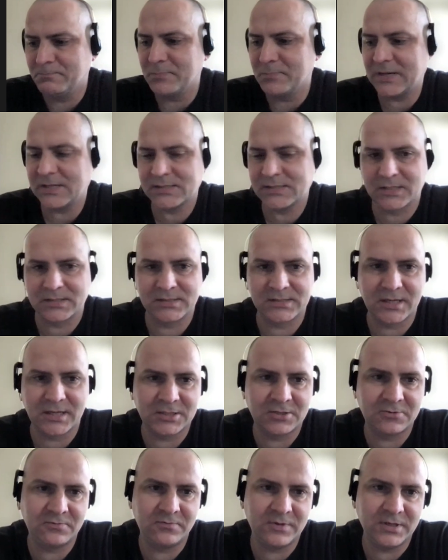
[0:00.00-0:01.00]
method
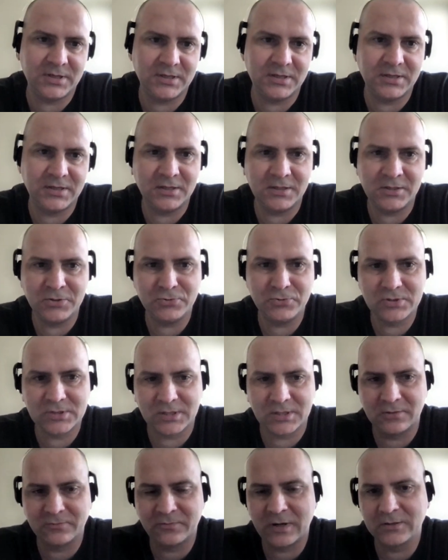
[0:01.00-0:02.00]
that we
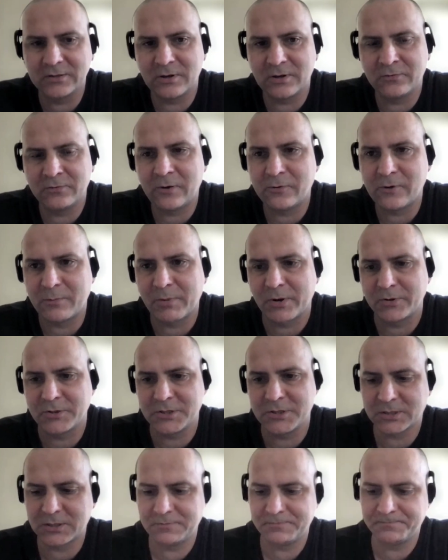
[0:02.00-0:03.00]
used in one of our
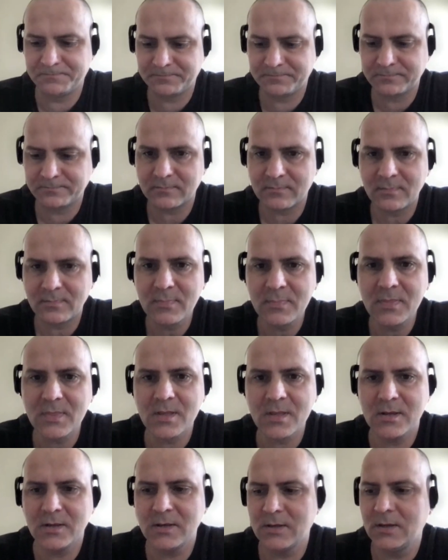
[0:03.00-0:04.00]
projects.
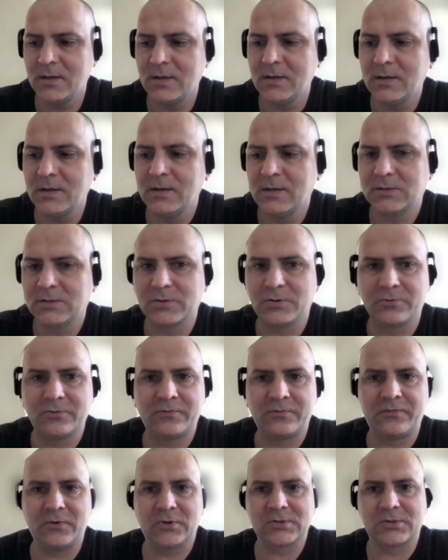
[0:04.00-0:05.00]

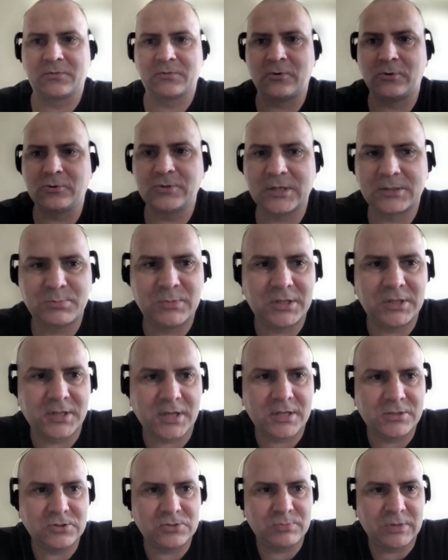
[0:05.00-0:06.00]
So first of all, let me
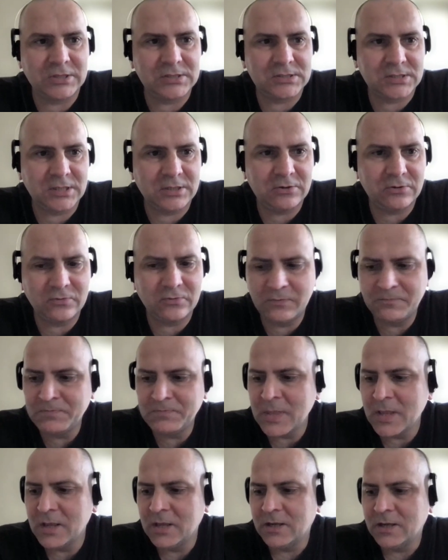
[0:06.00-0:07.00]
introduce myself.
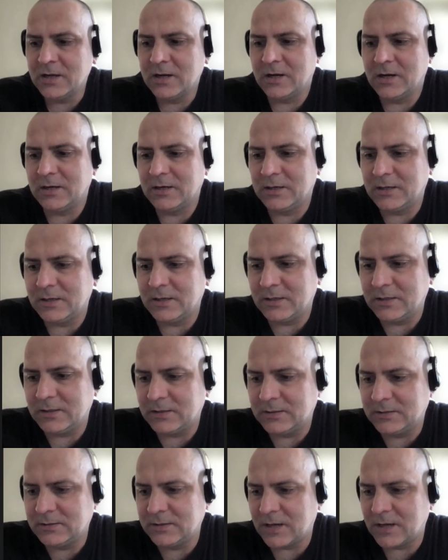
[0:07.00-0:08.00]

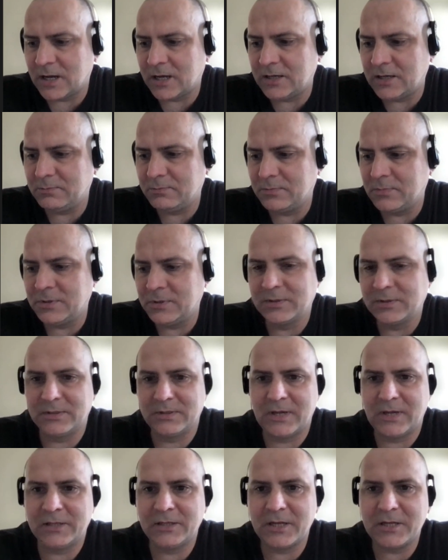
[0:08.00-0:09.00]
I am
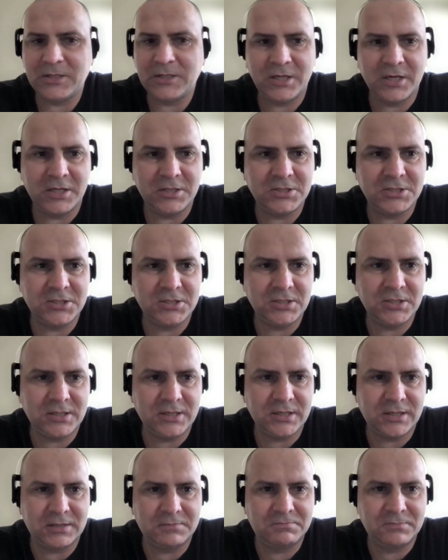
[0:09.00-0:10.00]
an IT
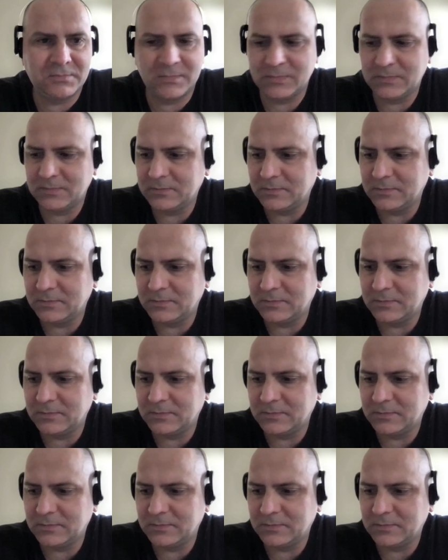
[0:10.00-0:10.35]
engineer